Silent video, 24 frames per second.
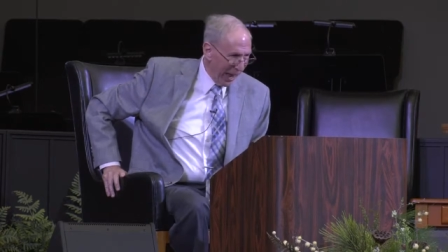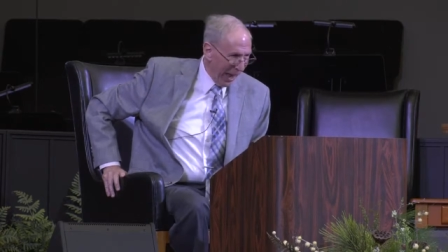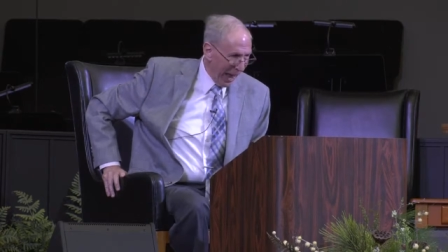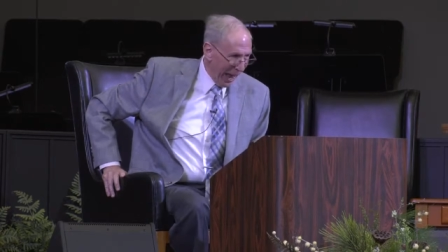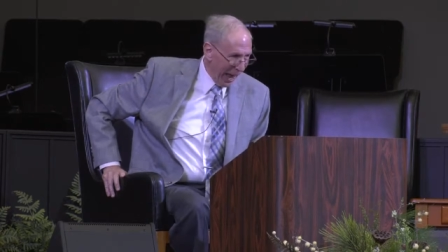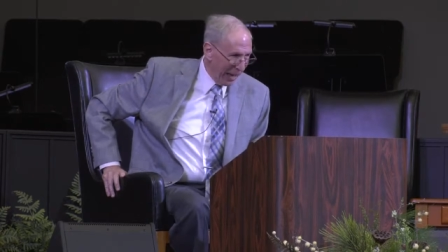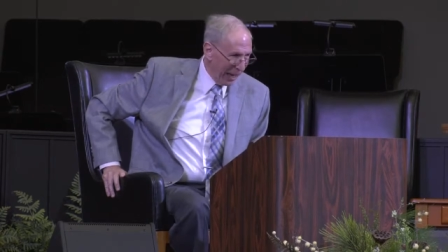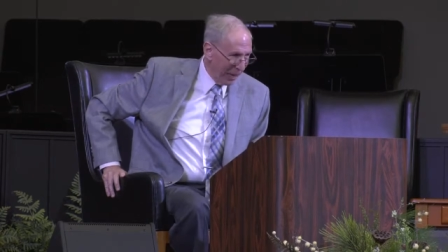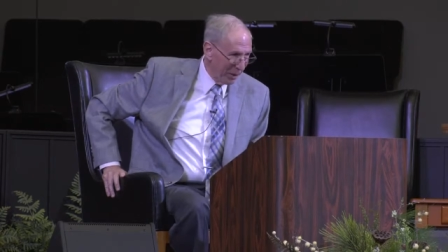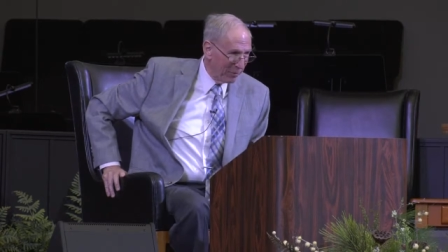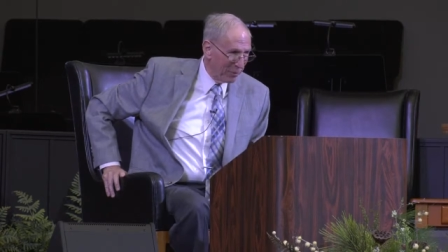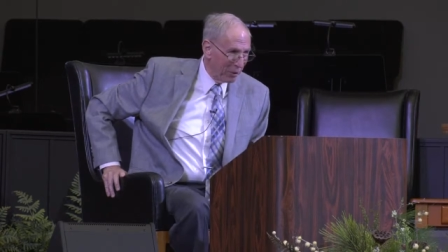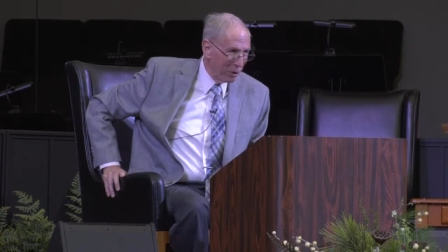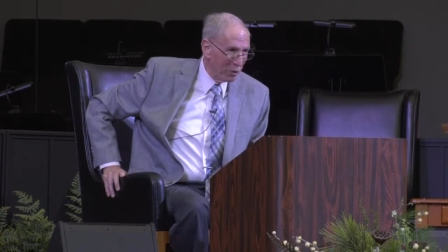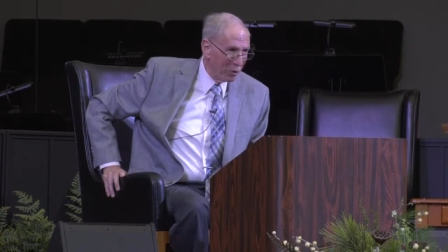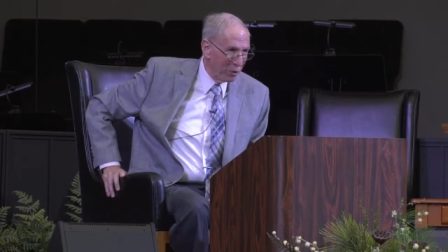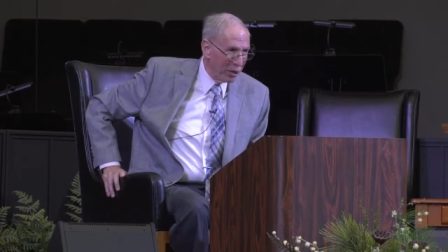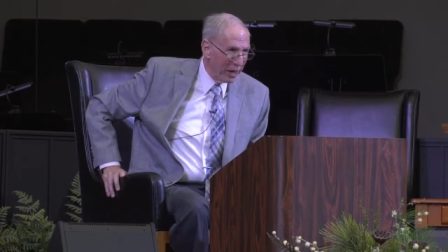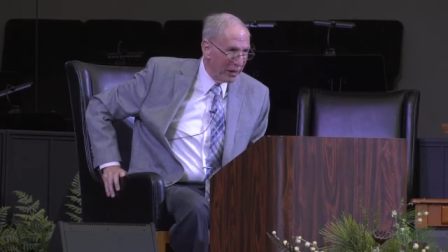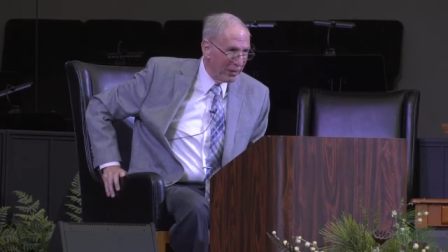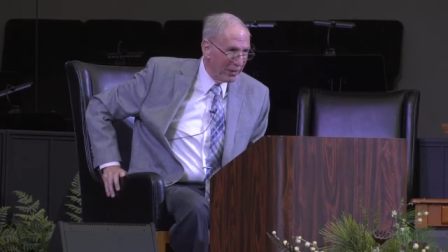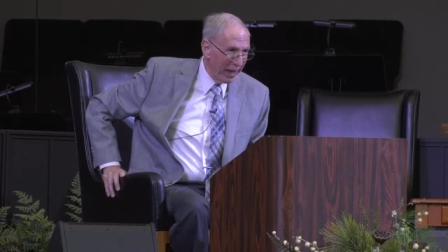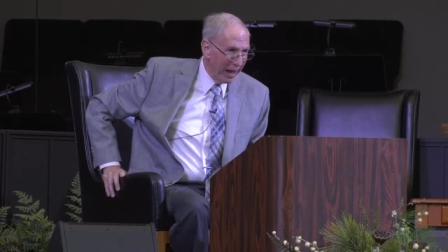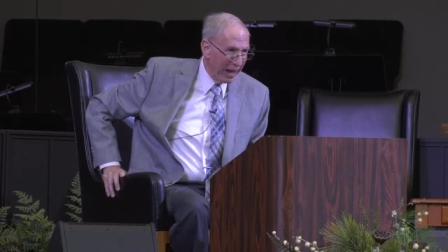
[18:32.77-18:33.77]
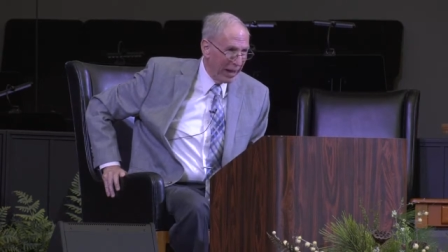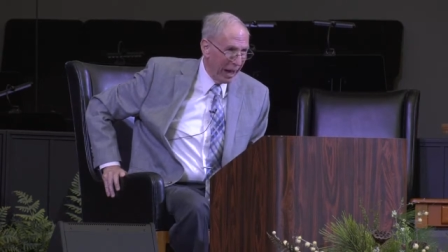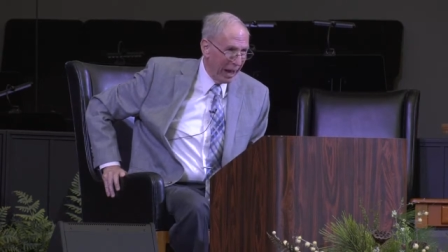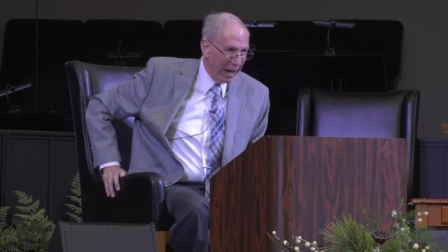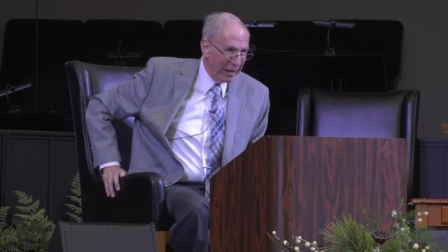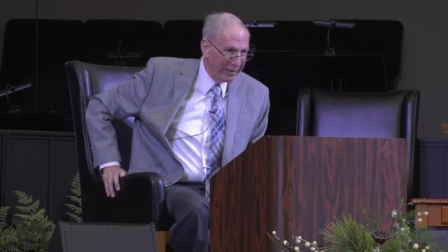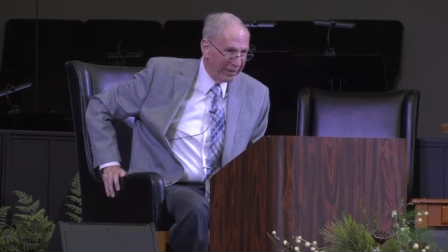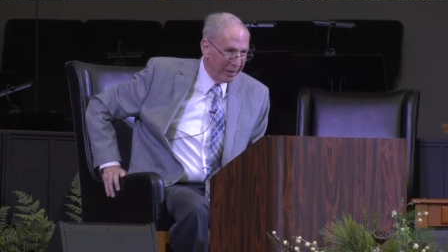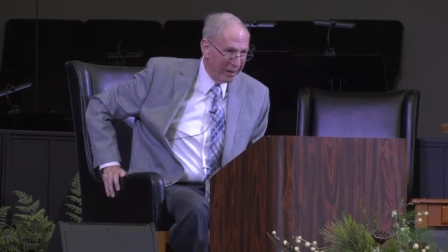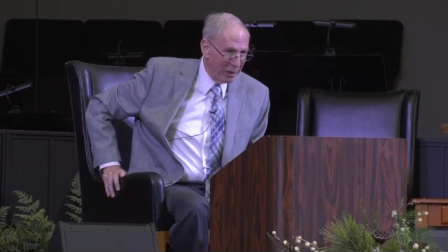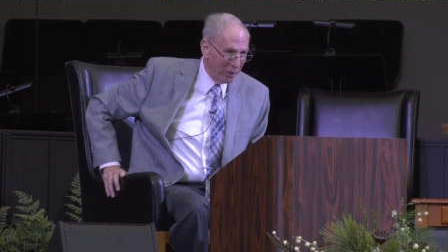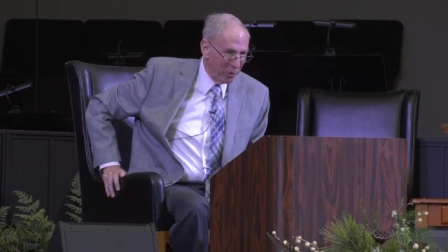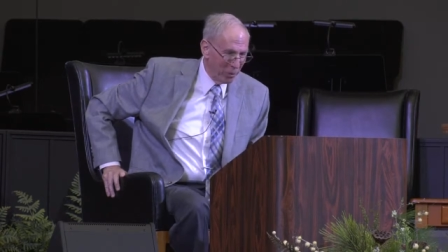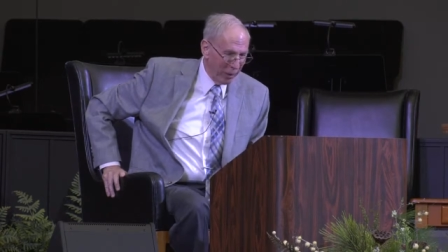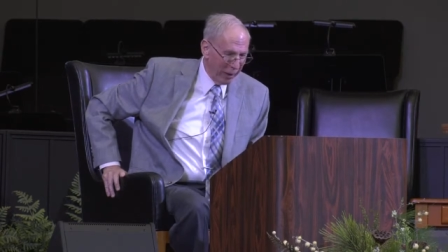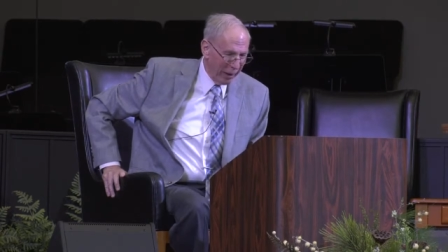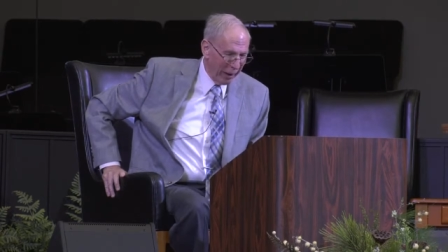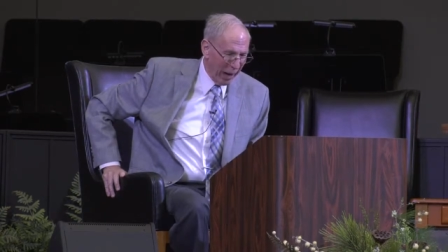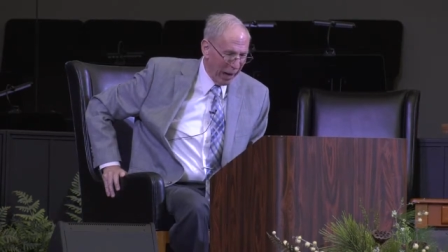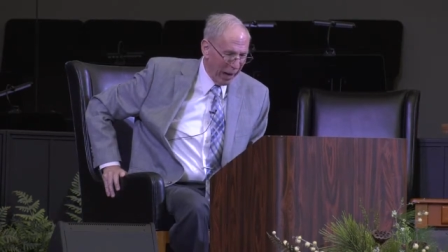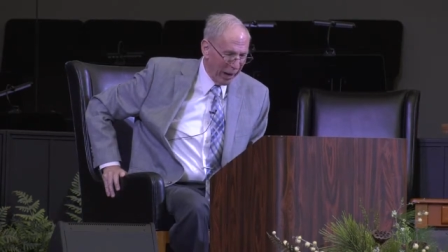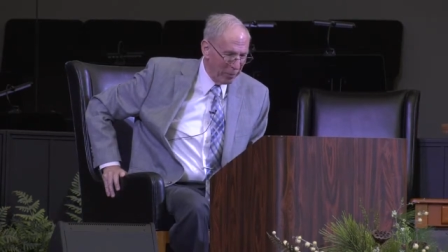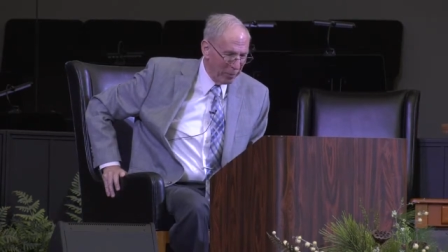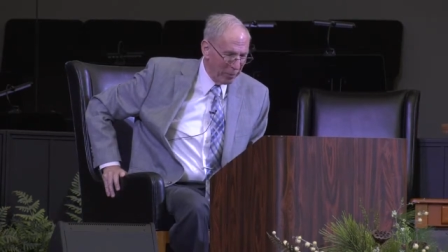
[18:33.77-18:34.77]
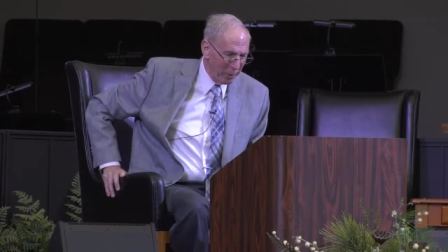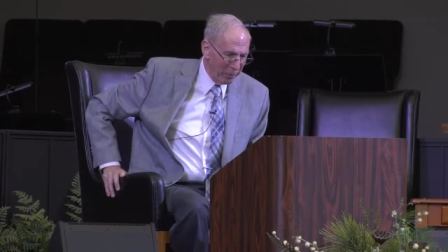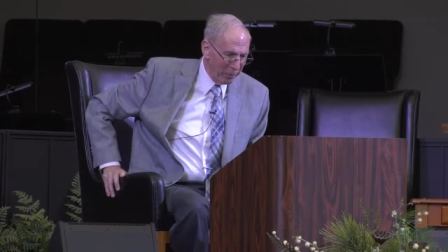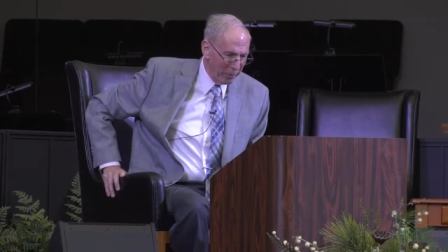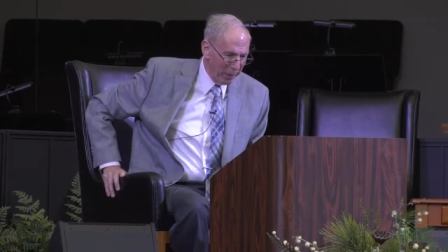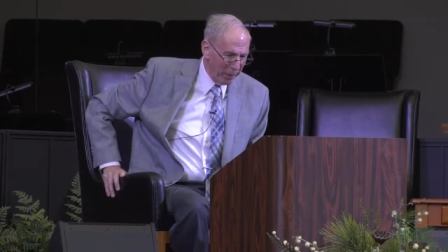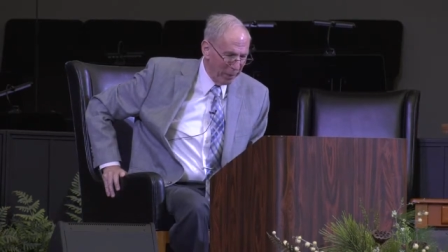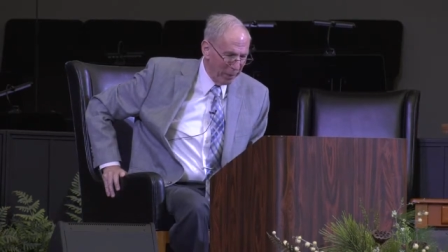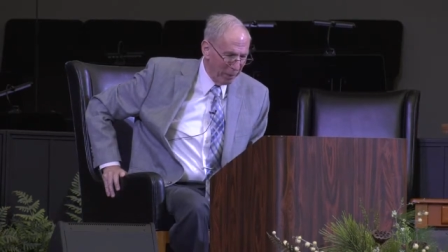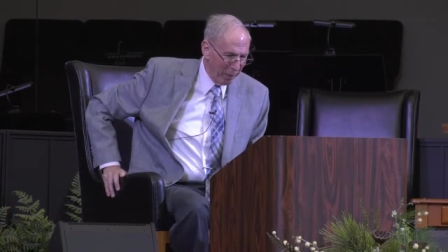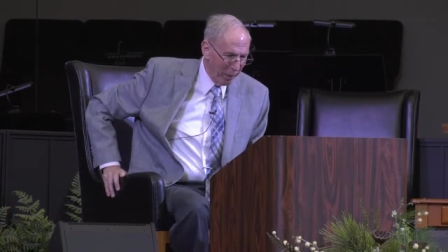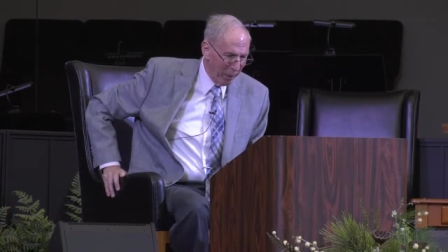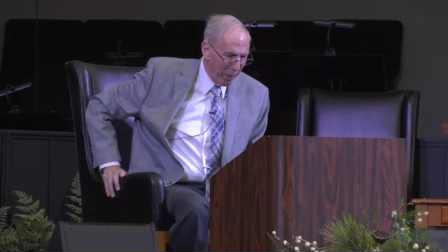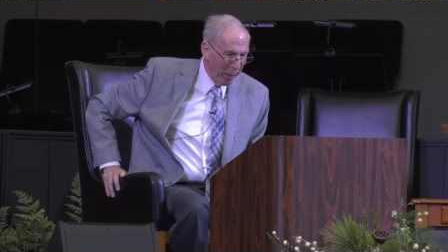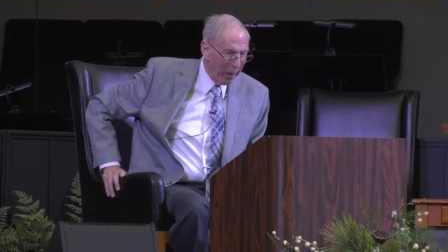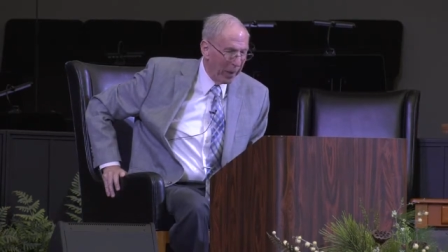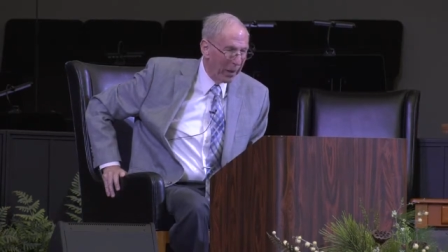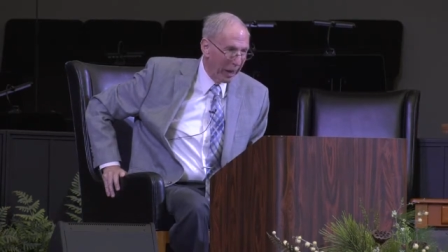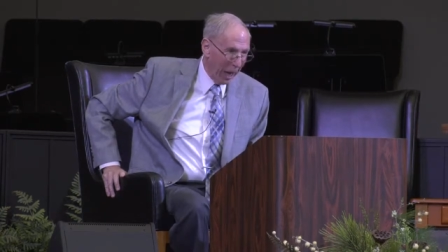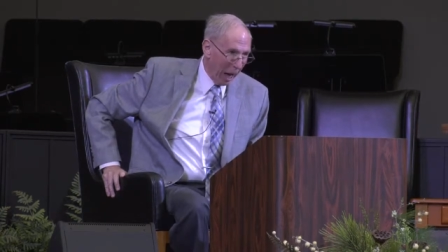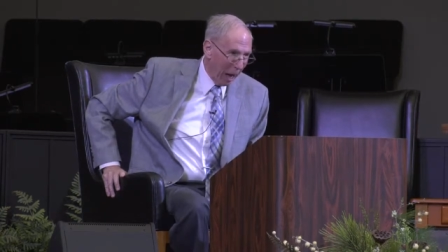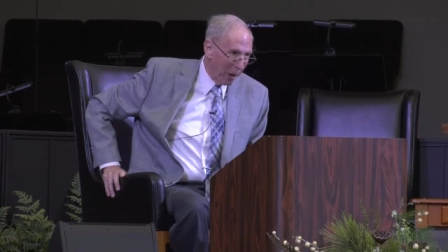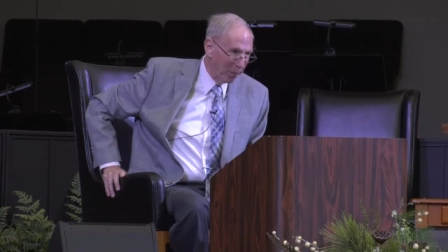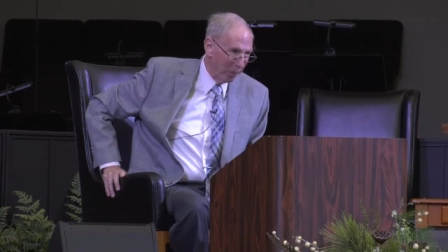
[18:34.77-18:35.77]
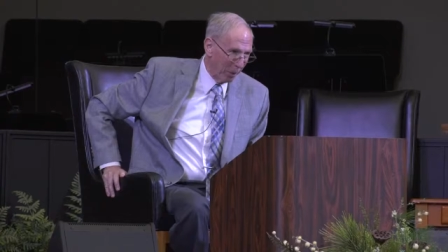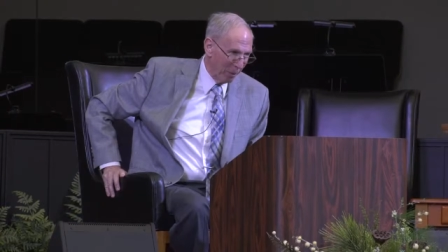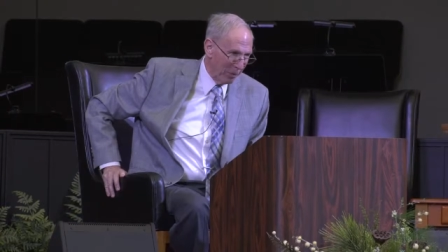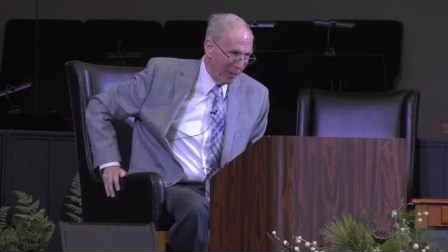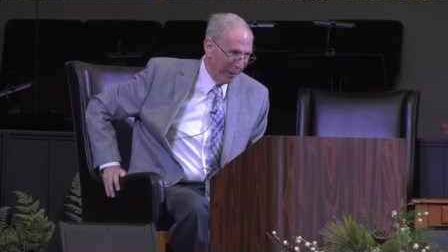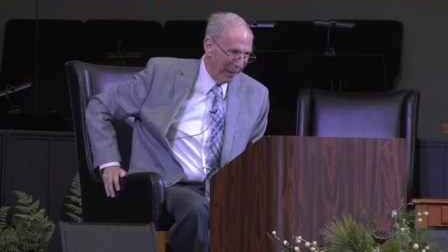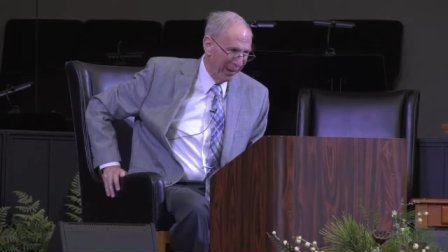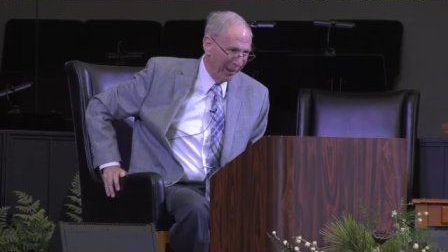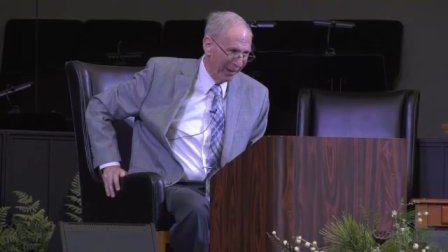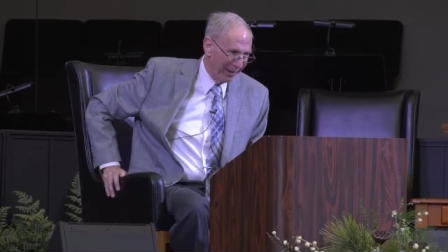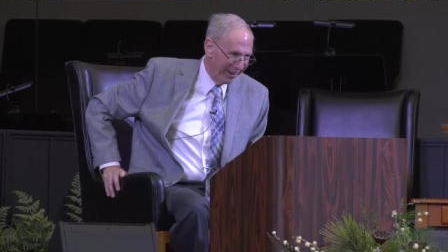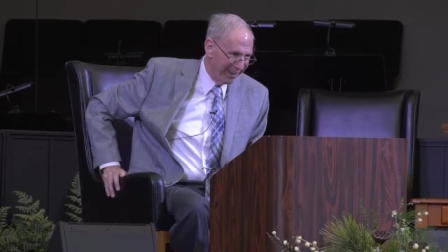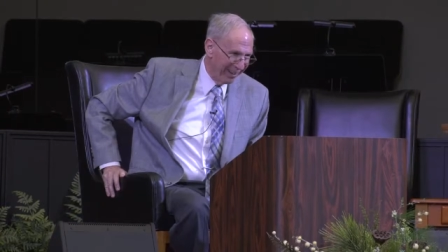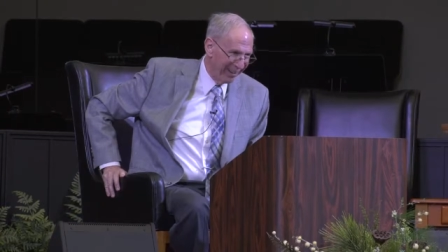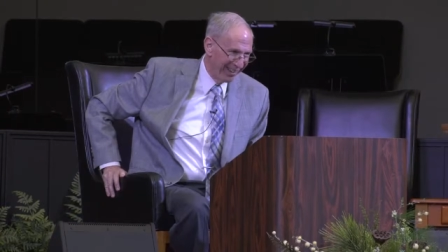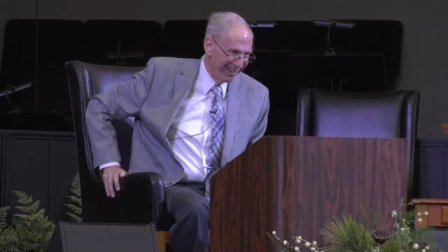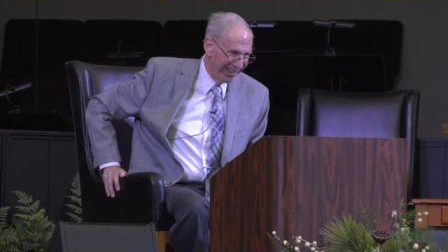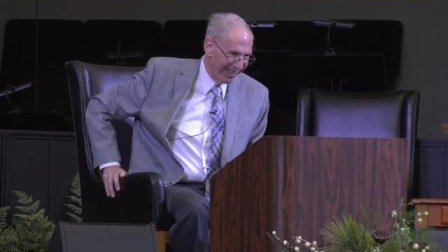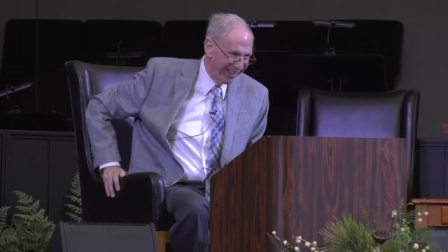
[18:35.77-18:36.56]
And if you did that, I tell you what, I would be complimented.